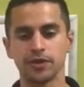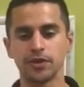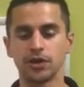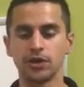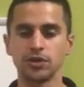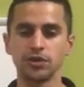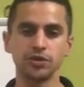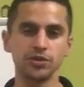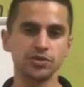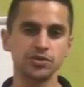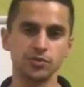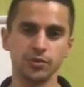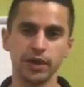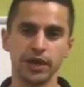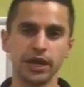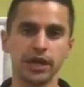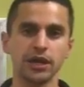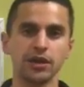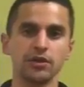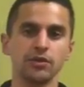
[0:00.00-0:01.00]
lose
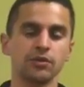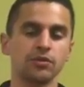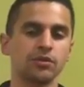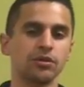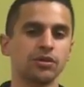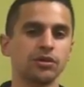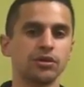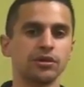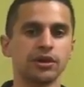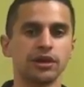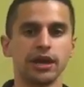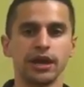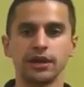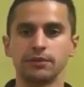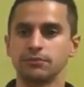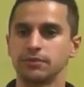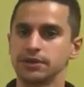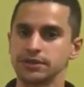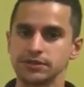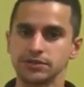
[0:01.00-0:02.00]
weight or
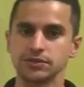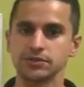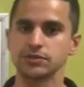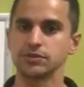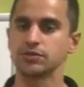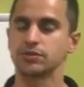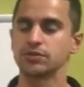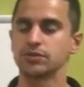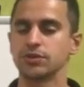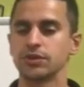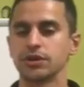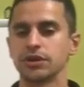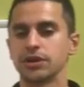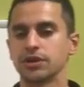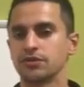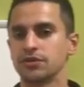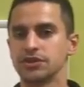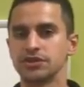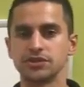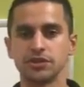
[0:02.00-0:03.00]
gain muscle or
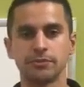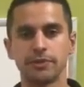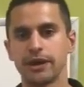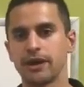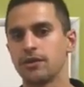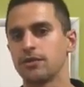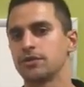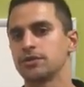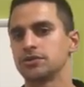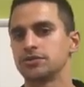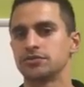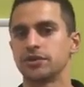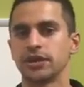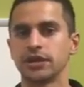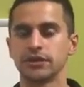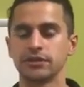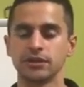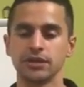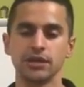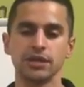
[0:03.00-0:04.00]
increase our power or
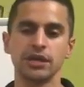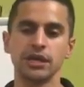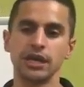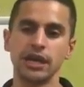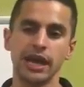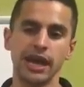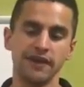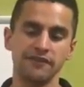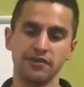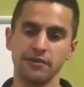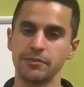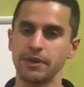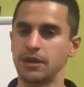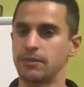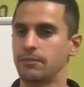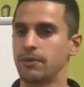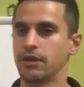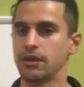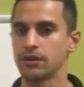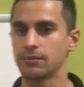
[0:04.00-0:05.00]
strength, having a
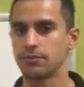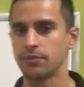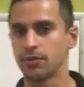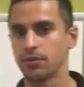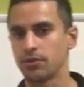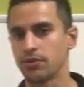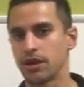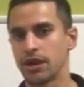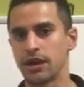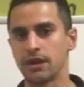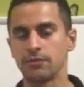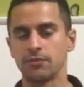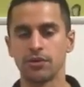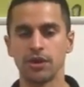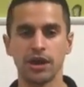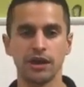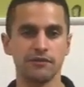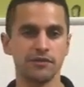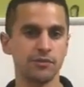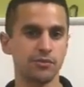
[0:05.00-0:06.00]
metabolic program
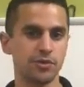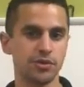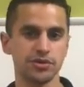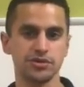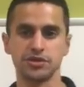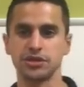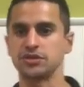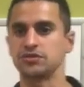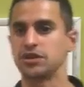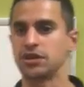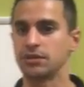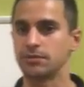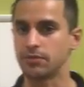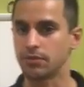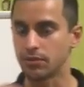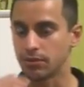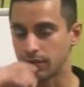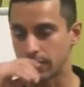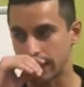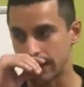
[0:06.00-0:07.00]
or having a more strength training
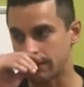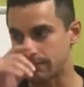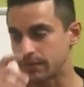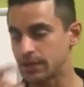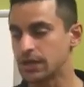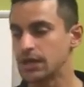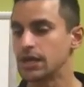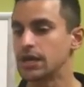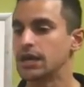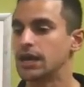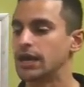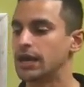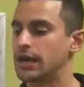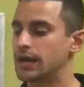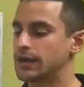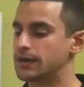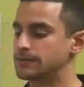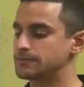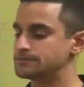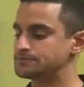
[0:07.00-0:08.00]
program,
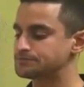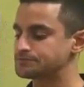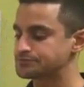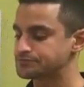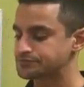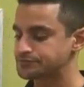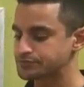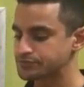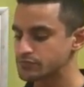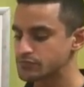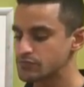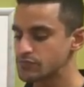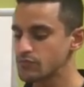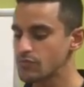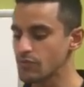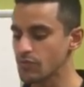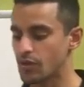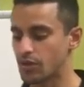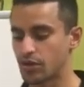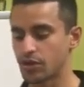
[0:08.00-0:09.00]

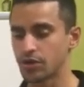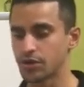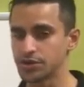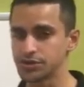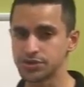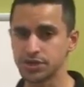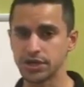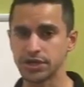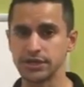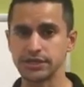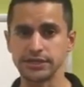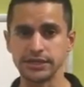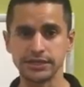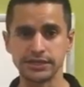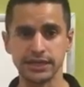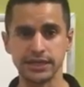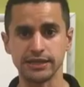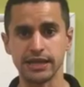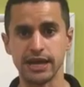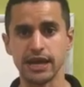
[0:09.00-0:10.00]
our goals are going to
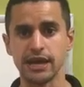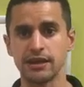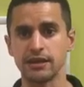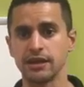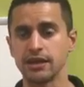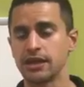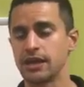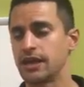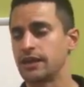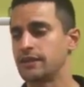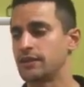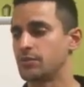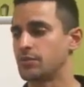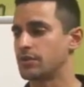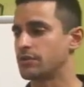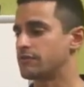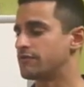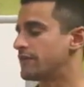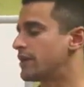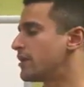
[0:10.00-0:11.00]
dictate that, and then
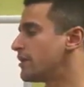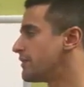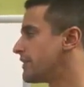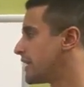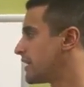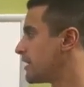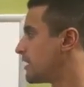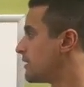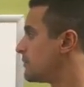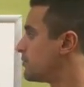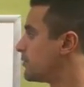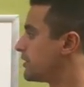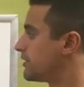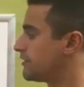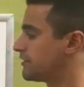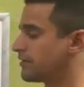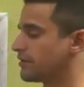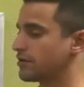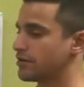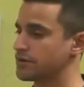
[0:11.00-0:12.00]
we're going to follow that up
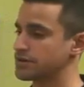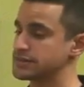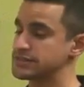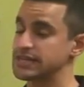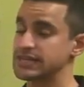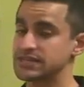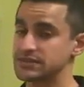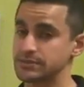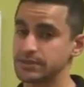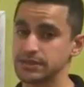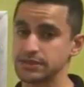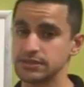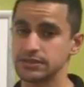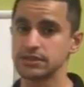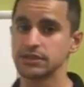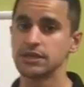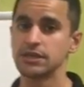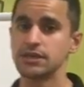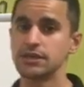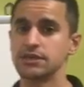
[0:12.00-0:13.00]
with our
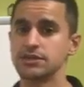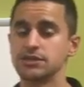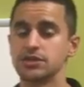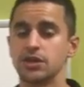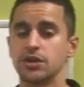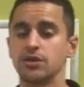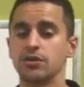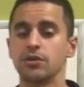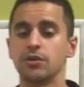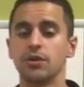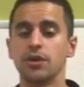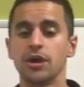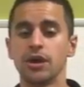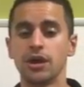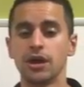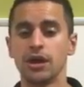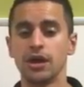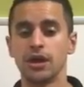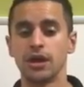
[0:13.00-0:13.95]
assessments. So